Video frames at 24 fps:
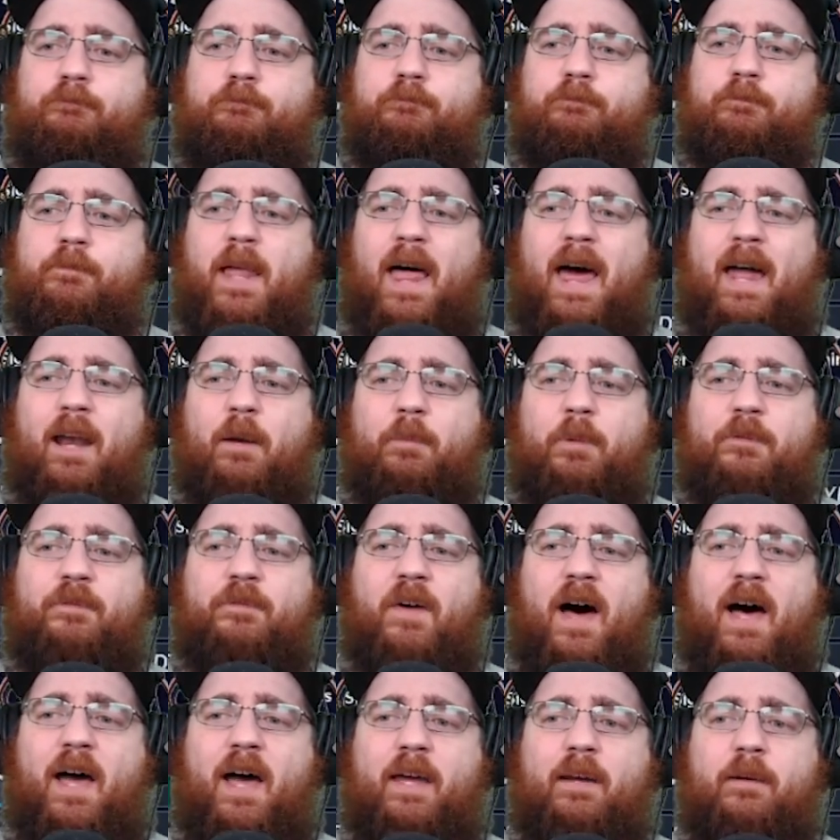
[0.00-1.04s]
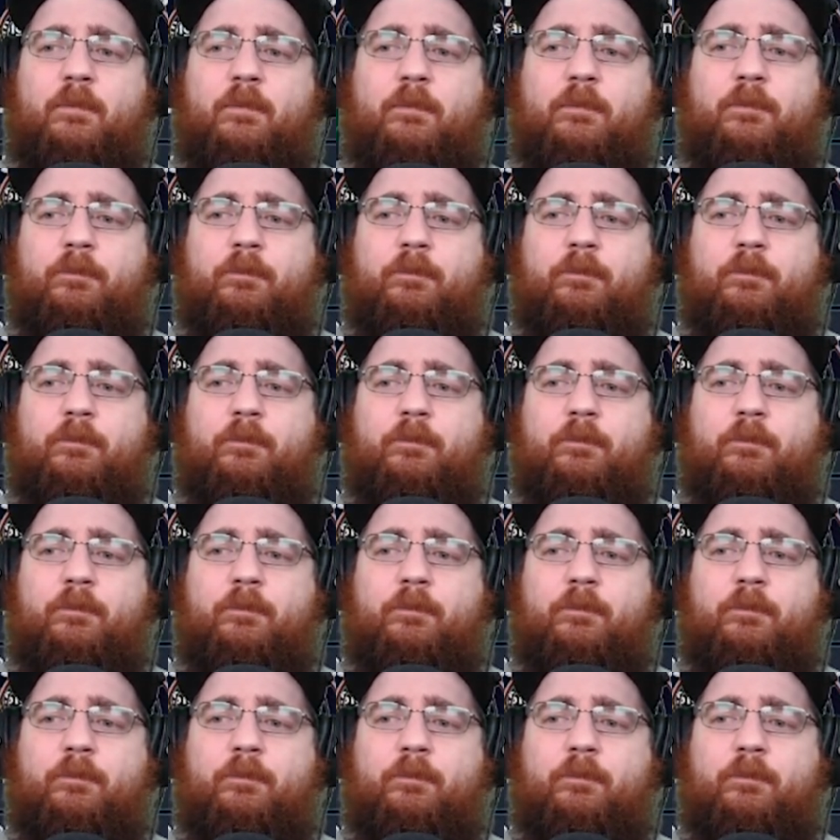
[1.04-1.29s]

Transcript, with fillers: But that'll be fine.